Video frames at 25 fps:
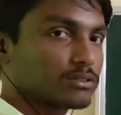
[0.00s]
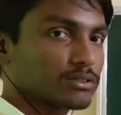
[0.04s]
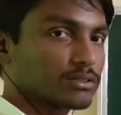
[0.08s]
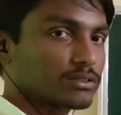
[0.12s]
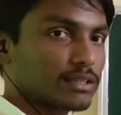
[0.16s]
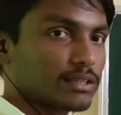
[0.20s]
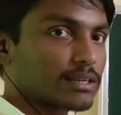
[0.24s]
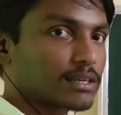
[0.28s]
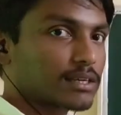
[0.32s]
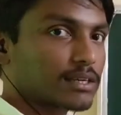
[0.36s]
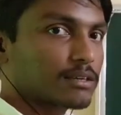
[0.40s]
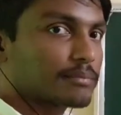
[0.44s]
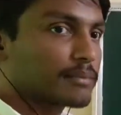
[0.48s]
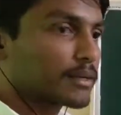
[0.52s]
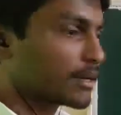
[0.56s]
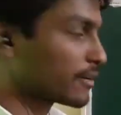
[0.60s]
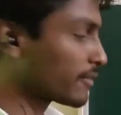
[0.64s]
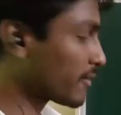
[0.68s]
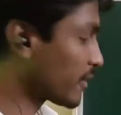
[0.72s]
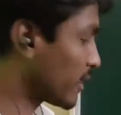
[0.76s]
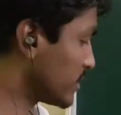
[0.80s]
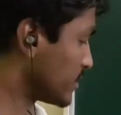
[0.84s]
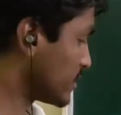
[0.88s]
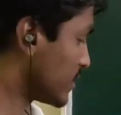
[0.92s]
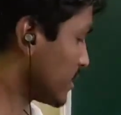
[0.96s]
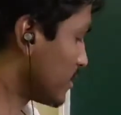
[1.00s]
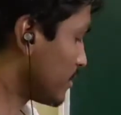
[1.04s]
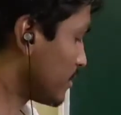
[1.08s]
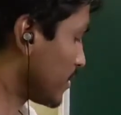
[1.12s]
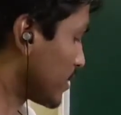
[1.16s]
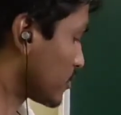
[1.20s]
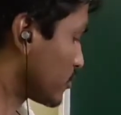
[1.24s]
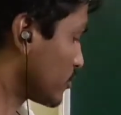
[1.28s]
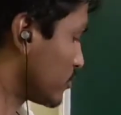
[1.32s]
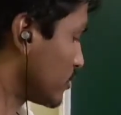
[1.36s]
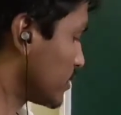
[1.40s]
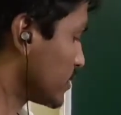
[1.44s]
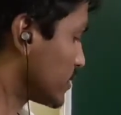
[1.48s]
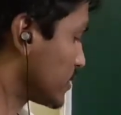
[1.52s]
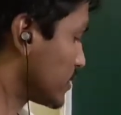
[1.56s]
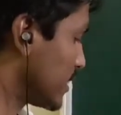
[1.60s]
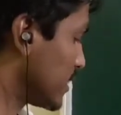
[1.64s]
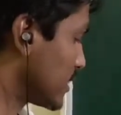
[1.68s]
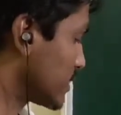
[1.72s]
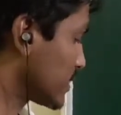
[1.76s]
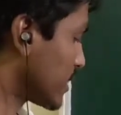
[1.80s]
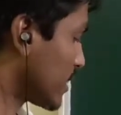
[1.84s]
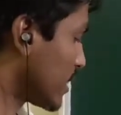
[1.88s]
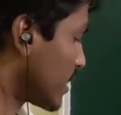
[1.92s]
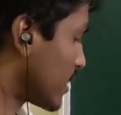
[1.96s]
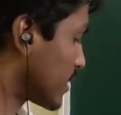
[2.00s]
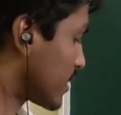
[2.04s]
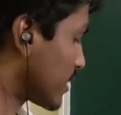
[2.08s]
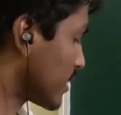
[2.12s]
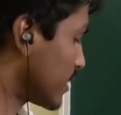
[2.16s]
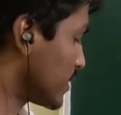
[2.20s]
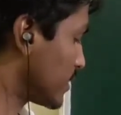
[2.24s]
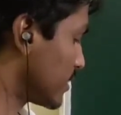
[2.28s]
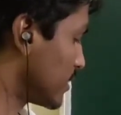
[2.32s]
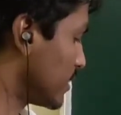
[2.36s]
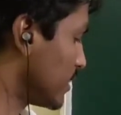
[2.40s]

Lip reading: So we can use in the treatment of hypertension.